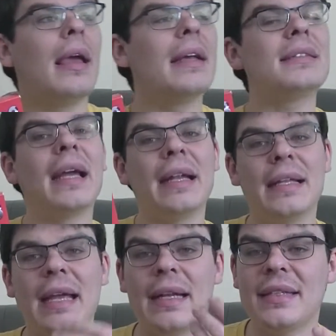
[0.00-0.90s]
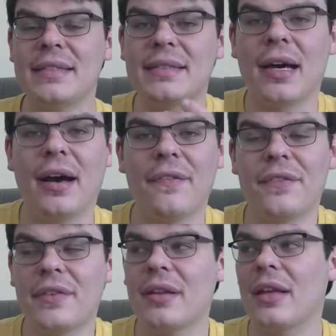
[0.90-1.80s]
is that it is
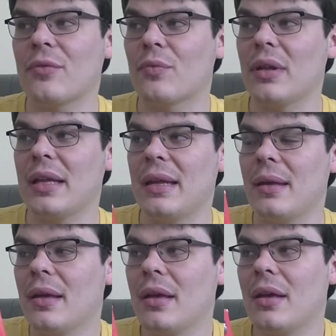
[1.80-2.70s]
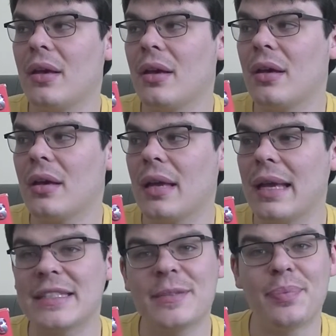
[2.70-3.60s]
tough to like really
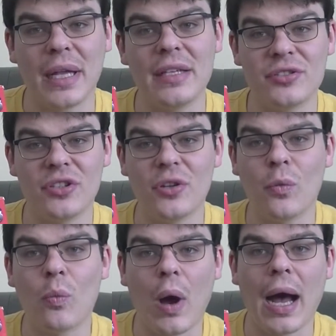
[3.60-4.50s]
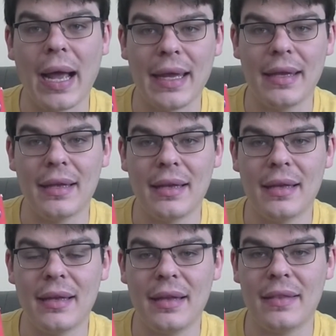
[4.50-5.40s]
explain to you why
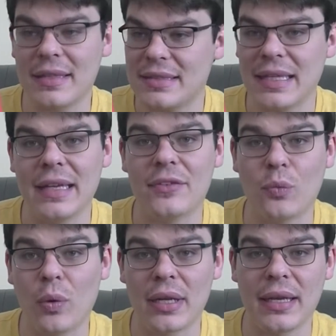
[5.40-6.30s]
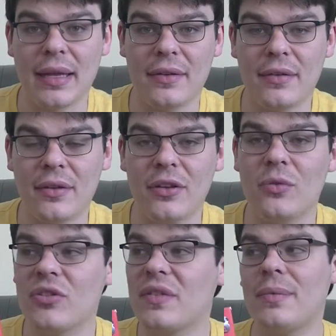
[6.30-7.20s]
this is what it is.
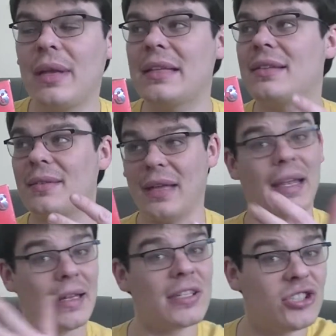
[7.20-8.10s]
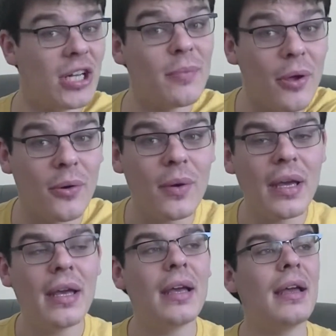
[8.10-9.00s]
It's again like
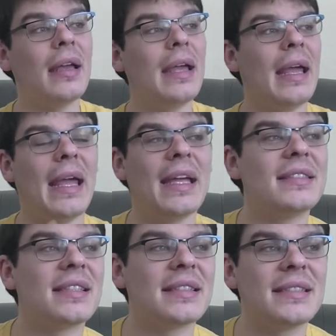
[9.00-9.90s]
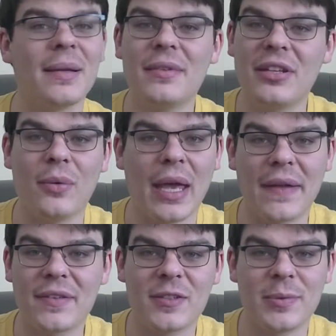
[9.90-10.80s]
Shenmue. It's just something you
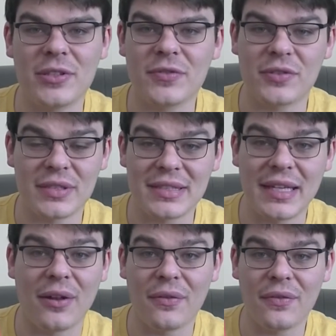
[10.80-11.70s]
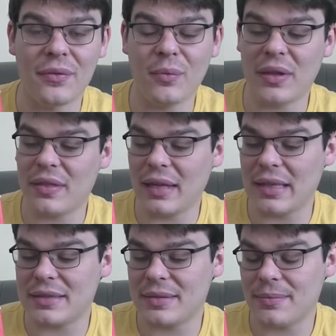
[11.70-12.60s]
have to experience for yourself with
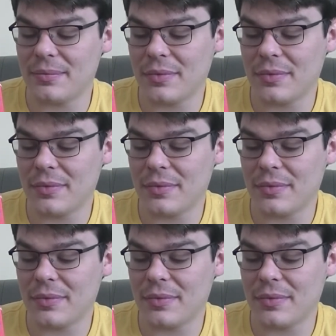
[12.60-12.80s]
its